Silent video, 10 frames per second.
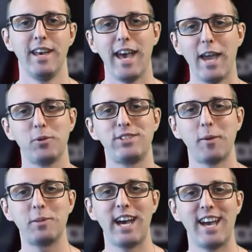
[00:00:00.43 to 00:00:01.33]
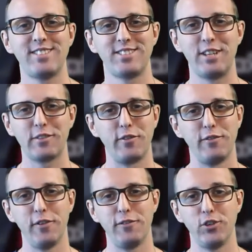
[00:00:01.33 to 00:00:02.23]
Hey, what's up guys? It's Nick from
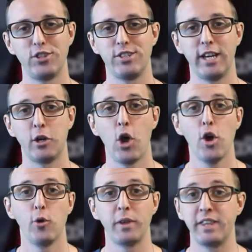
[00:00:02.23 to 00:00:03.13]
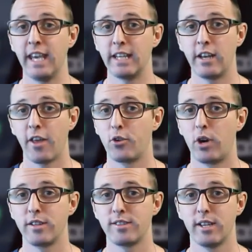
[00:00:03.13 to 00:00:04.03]
Fit Futures here with yet another
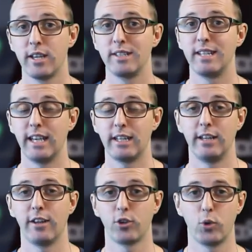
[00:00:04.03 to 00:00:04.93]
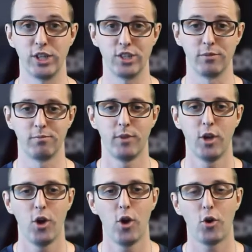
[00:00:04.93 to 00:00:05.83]
answer to yet another question.
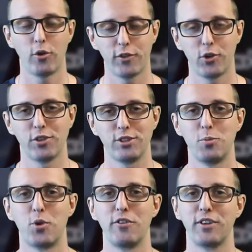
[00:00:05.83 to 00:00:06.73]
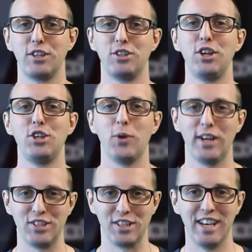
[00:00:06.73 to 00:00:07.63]
Or of course, it's more of a
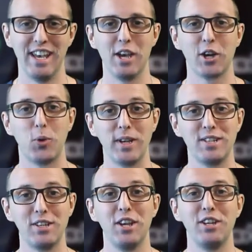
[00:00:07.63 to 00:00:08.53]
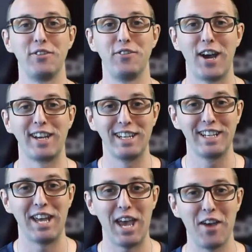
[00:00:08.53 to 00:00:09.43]
continuation. Quentin, you're finally
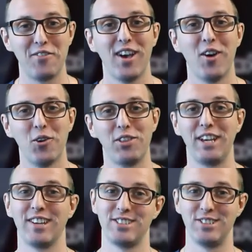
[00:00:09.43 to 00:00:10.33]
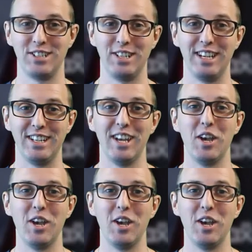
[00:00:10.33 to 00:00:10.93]
going to have all the answers you need